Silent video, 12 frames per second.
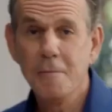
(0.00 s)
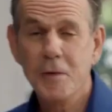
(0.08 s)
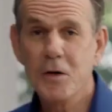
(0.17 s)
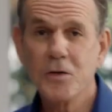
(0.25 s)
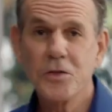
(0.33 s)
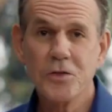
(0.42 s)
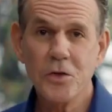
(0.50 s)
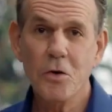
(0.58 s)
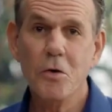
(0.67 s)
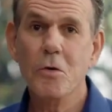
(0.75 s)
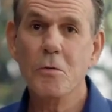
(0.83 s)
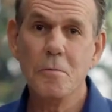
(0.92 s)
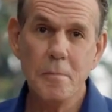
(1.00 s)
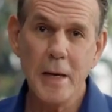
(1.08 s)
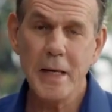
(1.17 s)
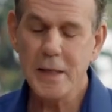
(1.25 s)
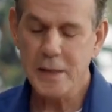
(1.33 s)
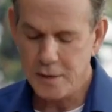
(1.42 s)
there are so
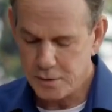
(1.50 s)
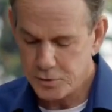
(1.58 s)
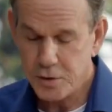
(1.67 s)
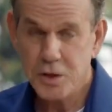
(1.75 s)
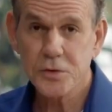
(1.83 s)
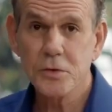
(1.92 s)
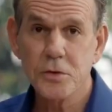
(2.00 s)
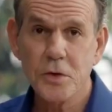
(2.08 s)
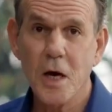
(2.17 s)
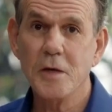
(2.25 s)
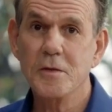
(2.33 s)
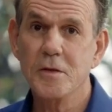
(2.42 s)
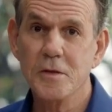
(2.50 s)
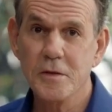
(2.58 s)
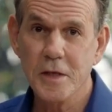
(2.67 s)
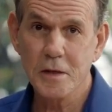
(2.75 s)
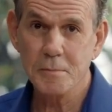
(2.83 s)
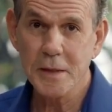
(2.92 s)
many traditional sauces
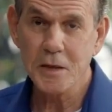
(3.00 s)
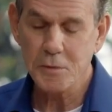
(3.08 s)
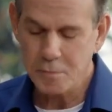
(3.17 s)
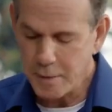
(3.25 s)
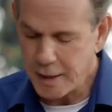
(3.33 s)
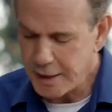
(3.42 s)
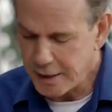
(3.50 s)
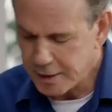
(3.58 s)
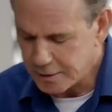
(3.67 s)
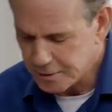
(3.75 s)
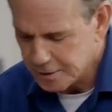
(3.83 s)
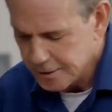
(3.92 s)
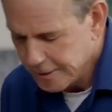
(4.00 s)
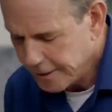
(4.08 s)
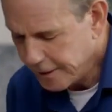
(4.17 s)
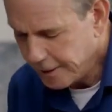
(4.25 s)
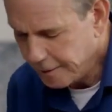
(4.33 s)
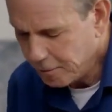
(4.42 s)
that begin with mayonnaise.
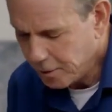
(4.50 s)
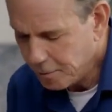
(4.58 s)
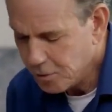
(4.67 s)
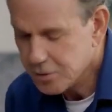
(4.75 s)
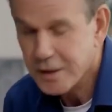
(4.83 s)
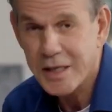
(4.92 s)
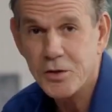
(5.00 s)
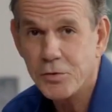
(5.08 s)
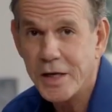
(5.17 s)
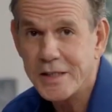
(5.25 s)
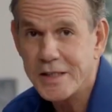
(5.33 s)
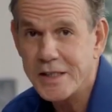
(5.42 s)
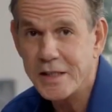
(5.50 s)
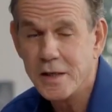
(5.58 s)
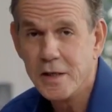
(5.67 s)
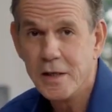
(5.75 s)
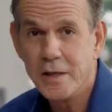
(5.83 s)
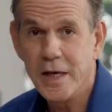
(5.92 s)
Almost any dressing
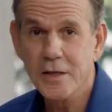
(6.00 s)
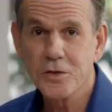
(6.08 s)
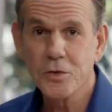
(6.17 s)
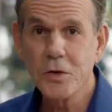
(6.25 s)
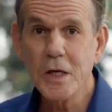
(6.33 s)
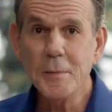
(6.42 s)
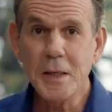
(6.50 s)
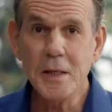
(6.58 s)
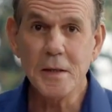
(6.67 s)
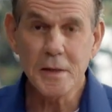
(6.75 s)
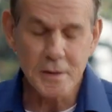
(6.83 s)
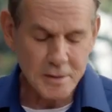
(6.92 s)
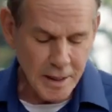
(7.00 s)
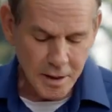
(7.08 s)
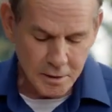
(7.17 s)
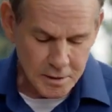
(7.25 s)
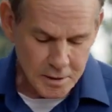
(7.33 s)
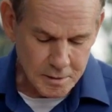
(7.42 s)
that is creamy in
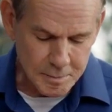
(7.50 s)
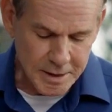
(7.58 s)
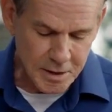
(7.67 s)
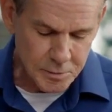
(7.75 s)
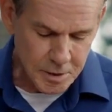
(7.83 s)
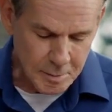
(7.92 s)
style begins with a